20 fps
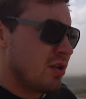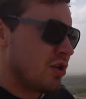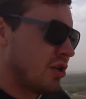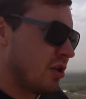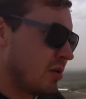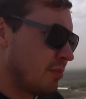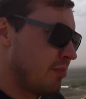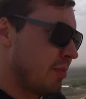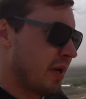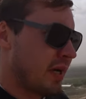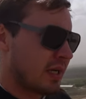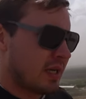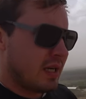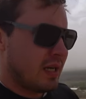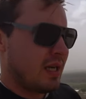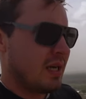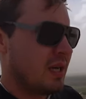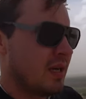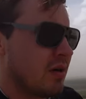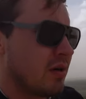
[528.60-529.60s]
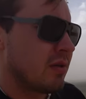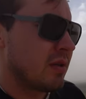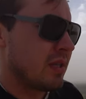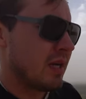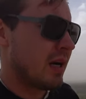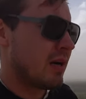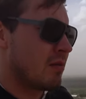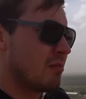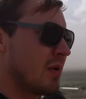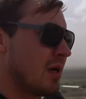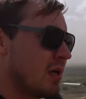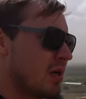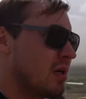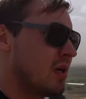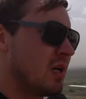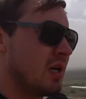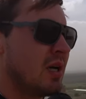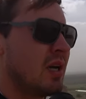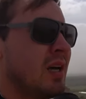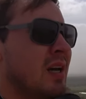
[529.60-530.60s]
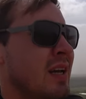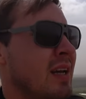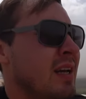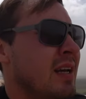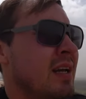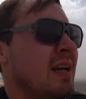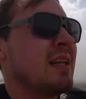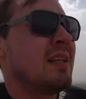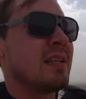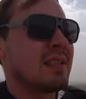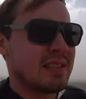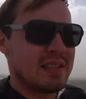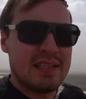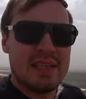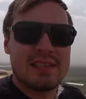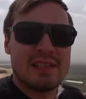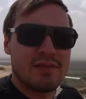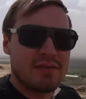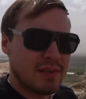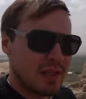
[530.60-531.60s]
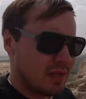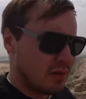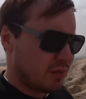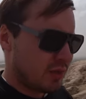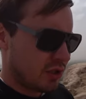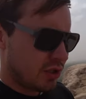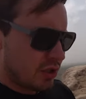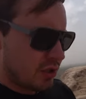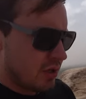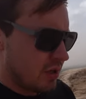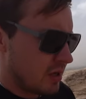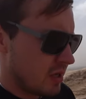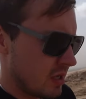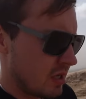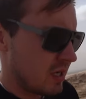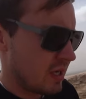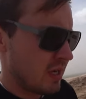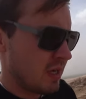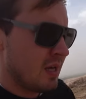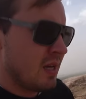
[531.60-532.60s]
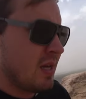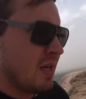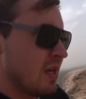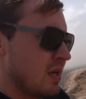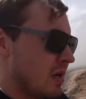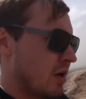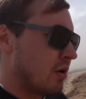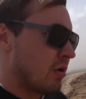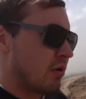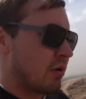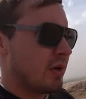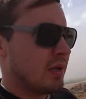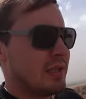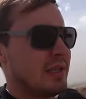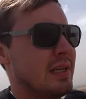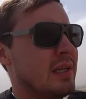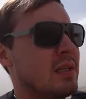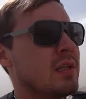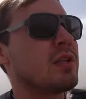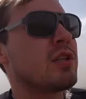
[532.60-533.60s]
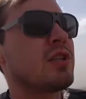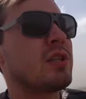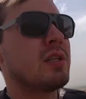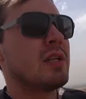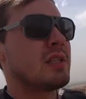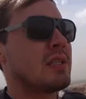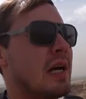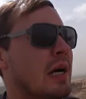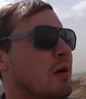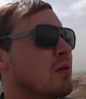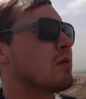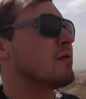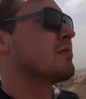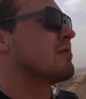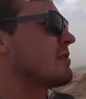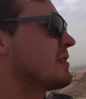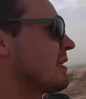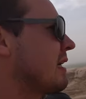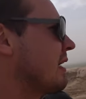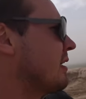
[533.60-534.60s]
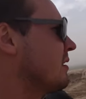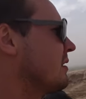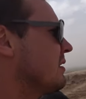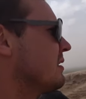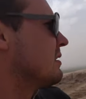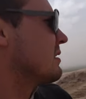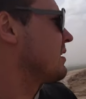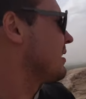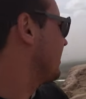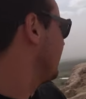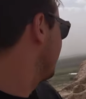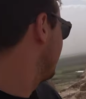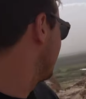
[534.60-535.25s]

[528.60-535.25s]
Chilpak, or Dharma in its native language, or in English, the Tower of Silence.